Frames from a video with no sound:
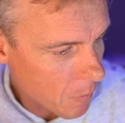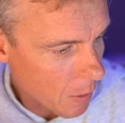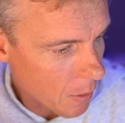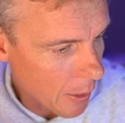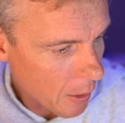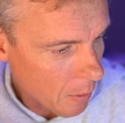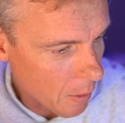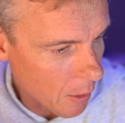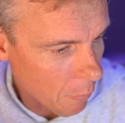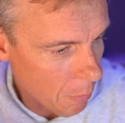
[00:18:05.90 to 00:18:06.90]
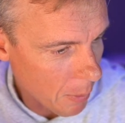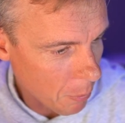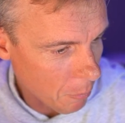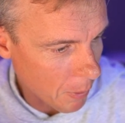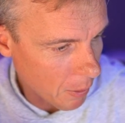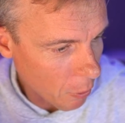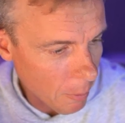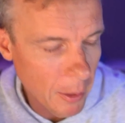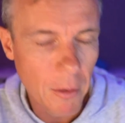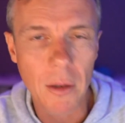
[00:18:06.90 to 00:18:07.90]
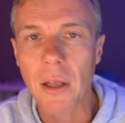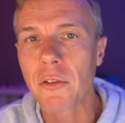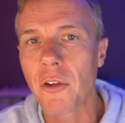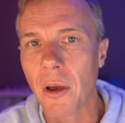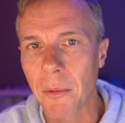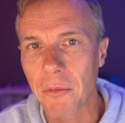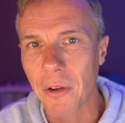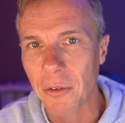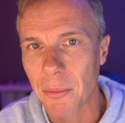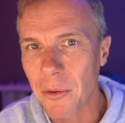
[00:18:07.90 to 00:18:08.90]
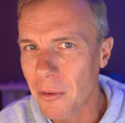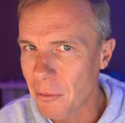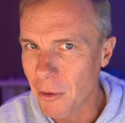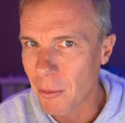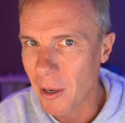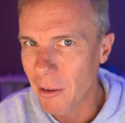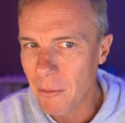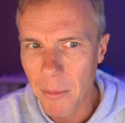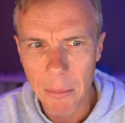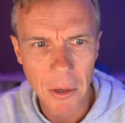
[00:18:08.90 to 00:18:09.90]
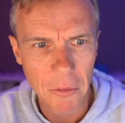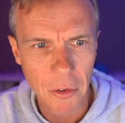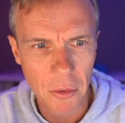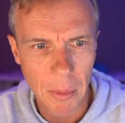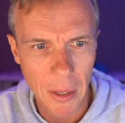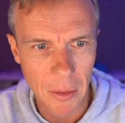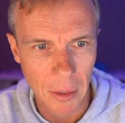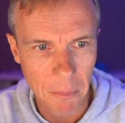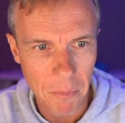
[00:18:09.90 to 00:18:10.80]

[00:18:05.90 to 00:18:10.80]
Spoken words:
think that if people spend a little bit less time on Facebook for a while, maybe not such a bad thing.